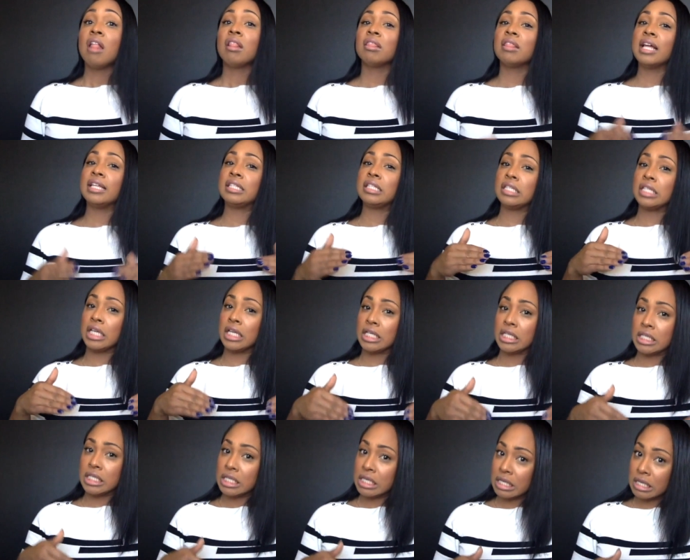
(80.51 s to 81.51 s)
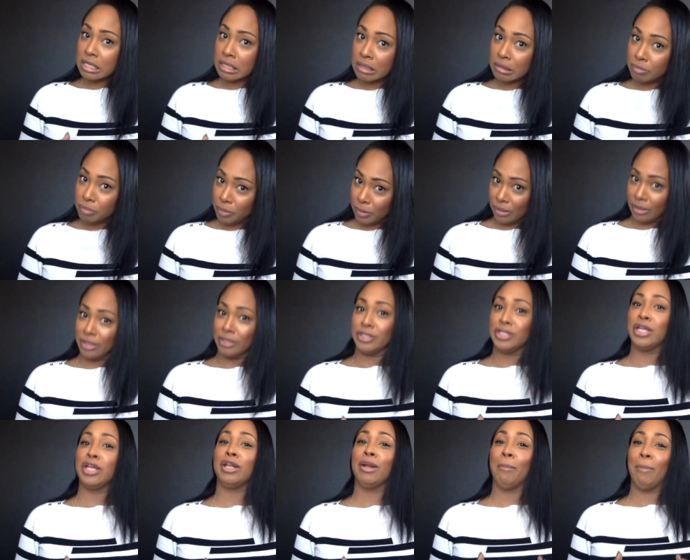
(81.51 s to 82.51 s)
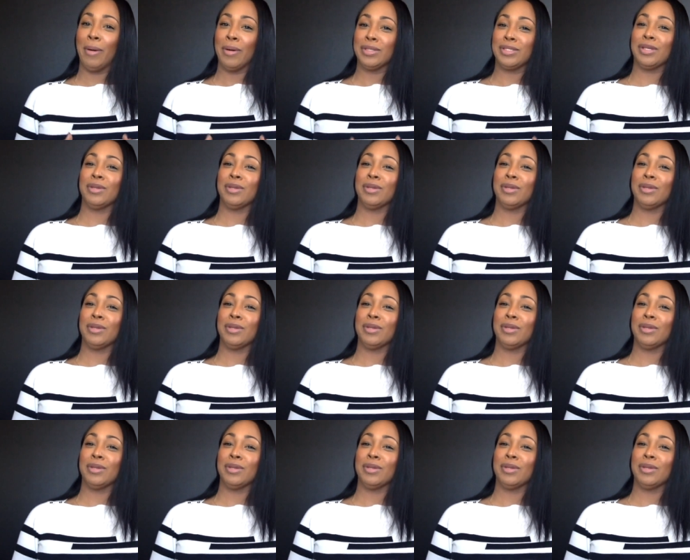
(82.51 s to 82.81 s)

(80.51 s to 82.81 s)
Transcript: let's dig deep and continue to post